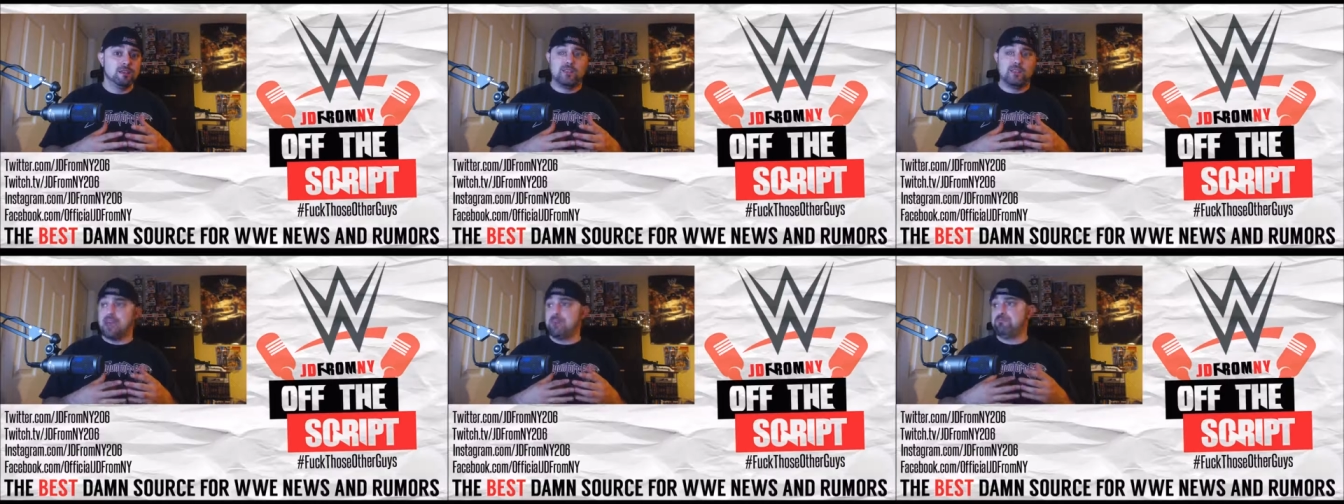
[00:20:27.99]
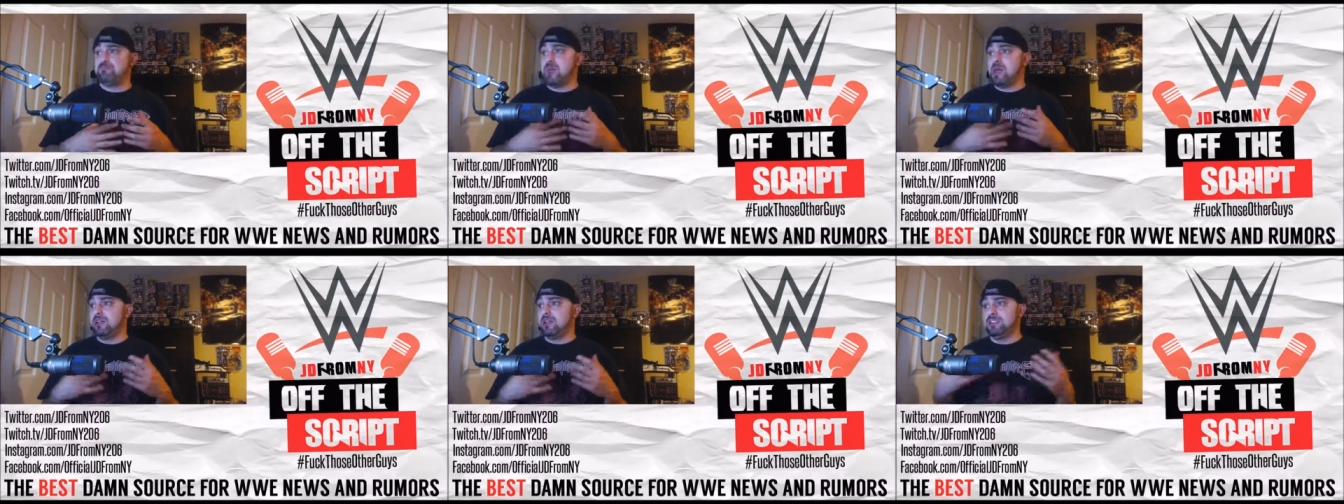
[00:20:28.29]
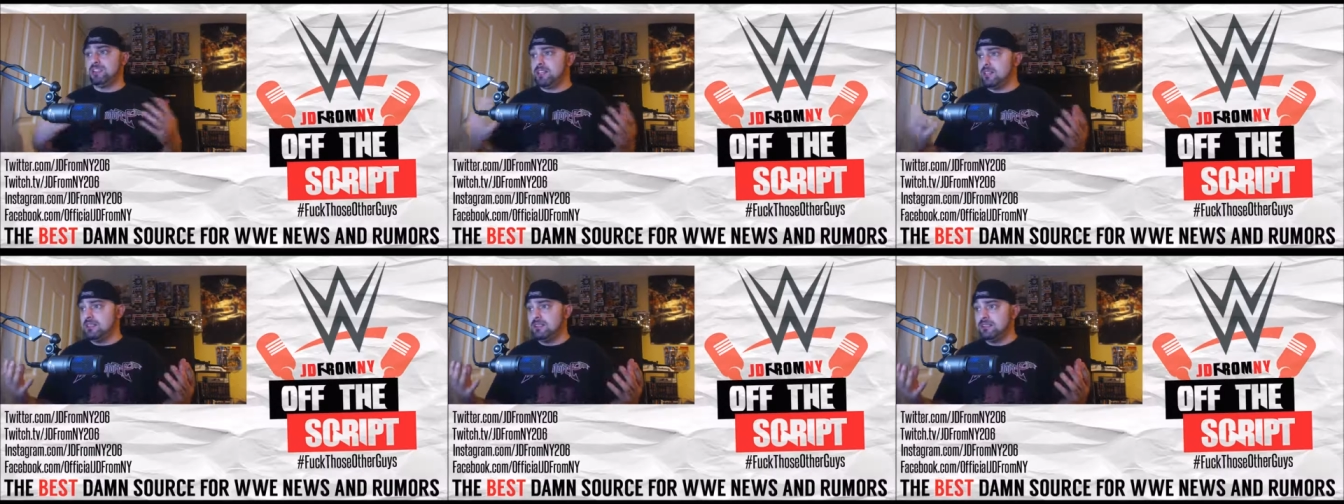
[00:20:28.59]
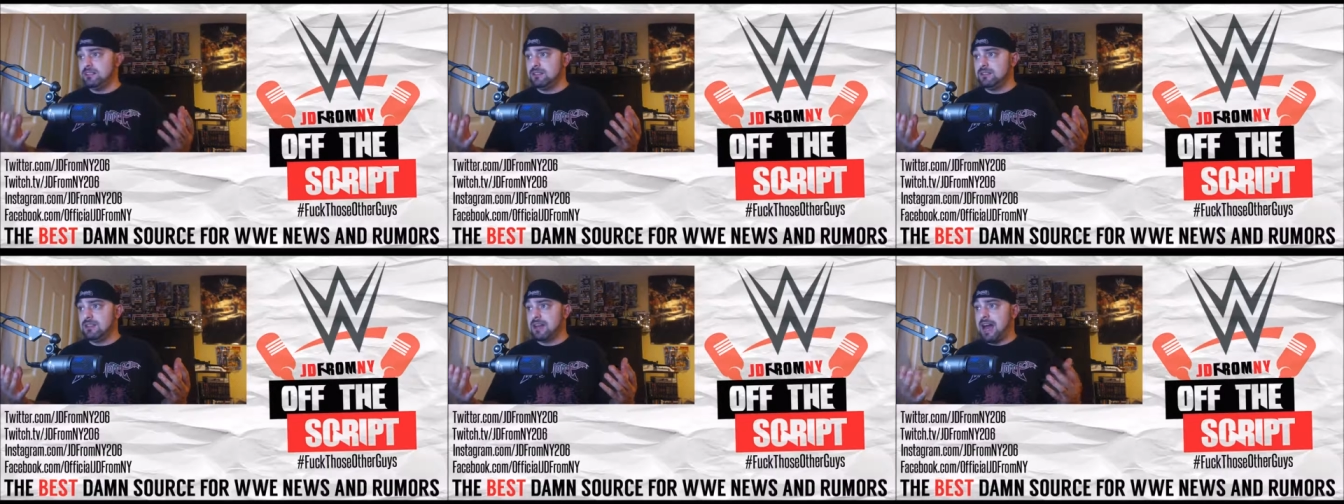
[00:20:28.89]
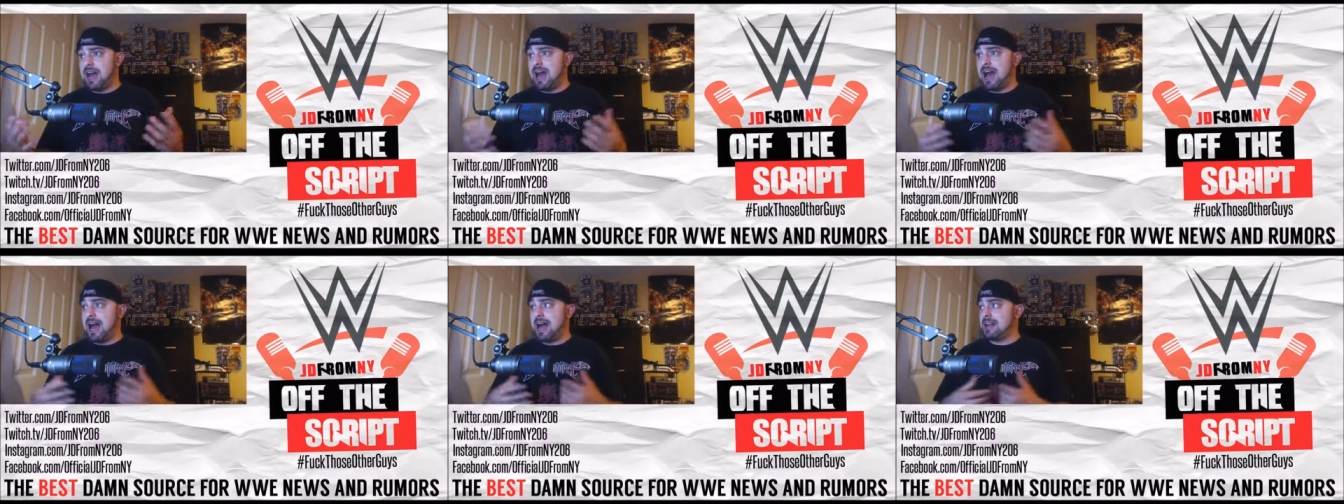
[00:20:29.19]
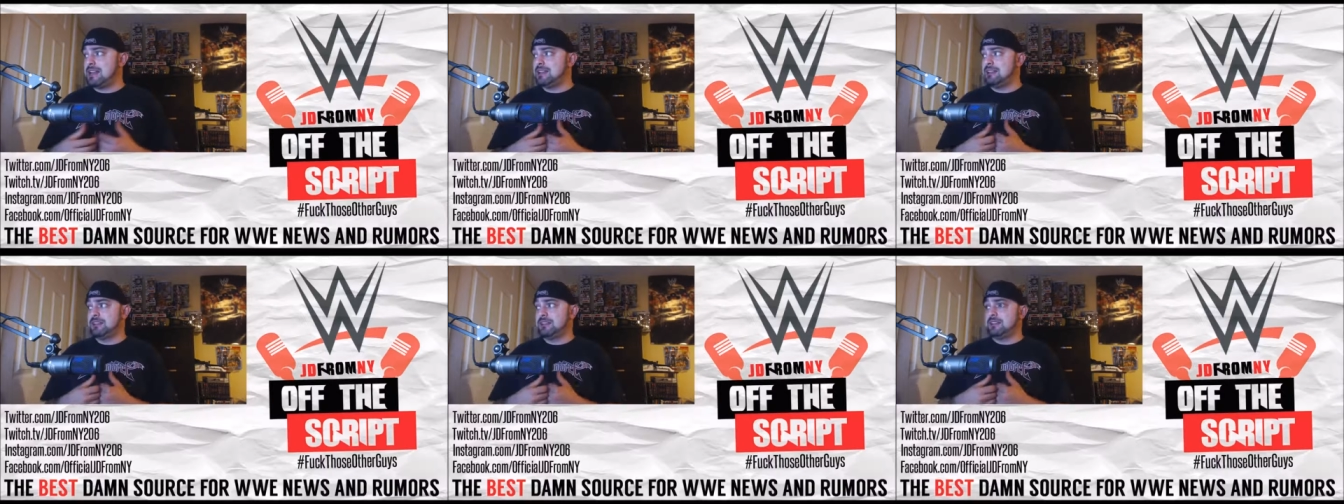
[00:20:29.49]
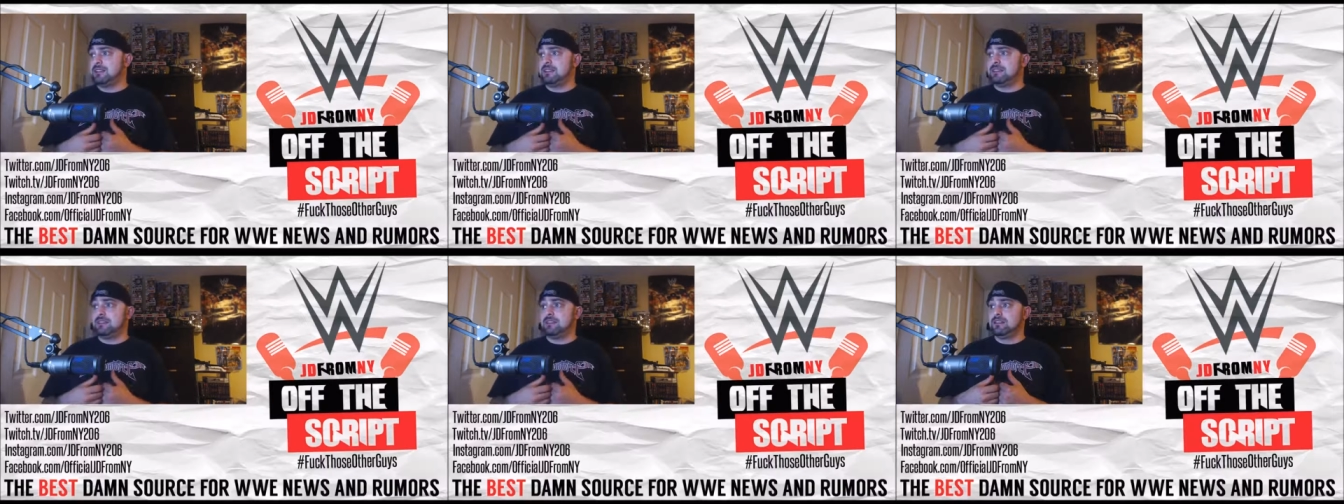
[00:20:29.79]
they build it at
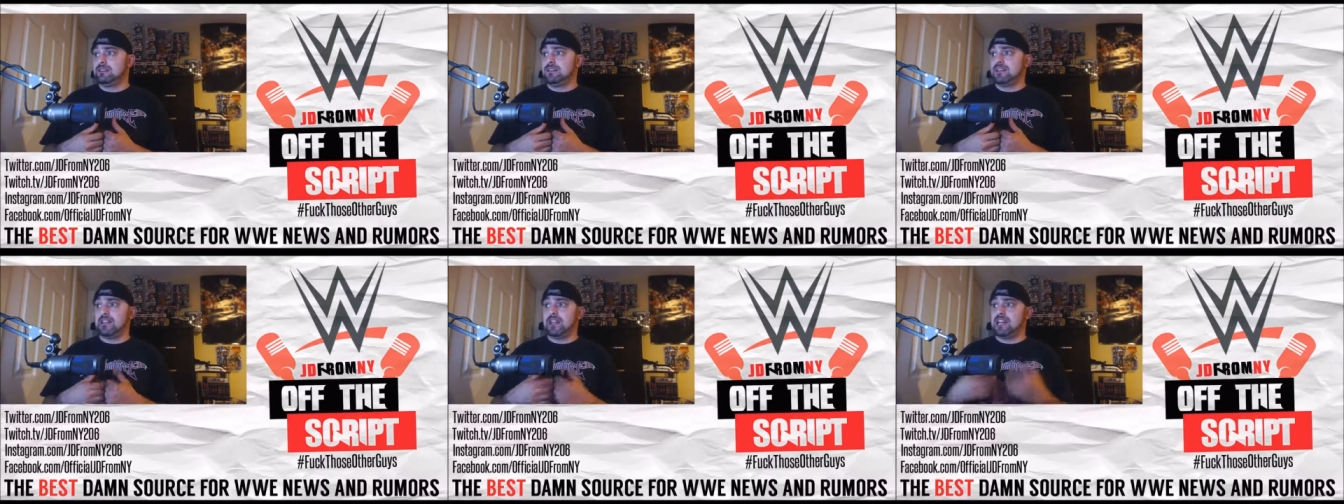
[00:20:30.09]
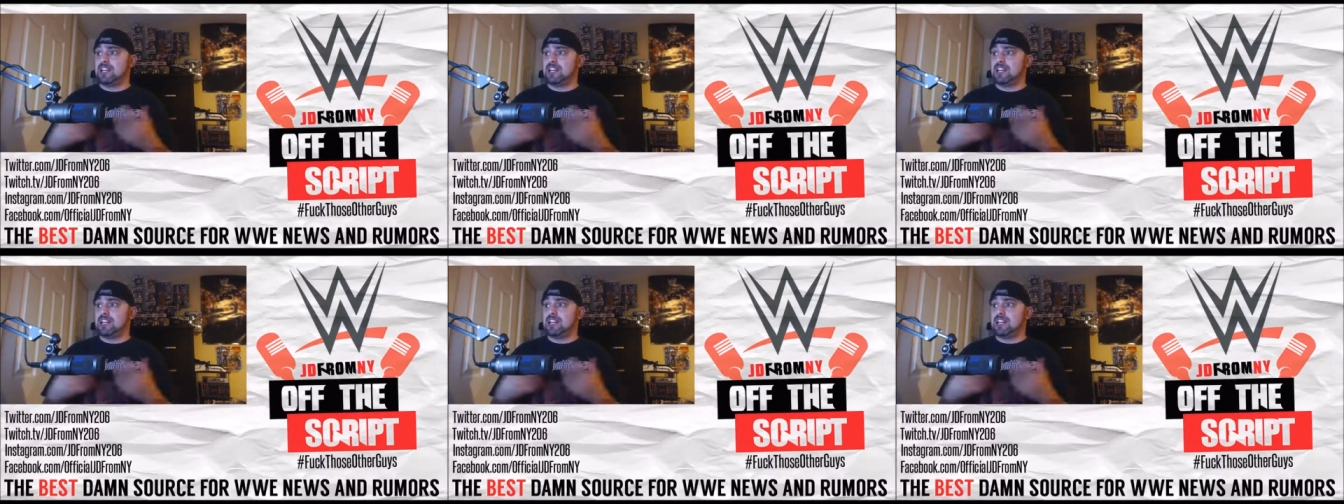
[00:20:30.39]
the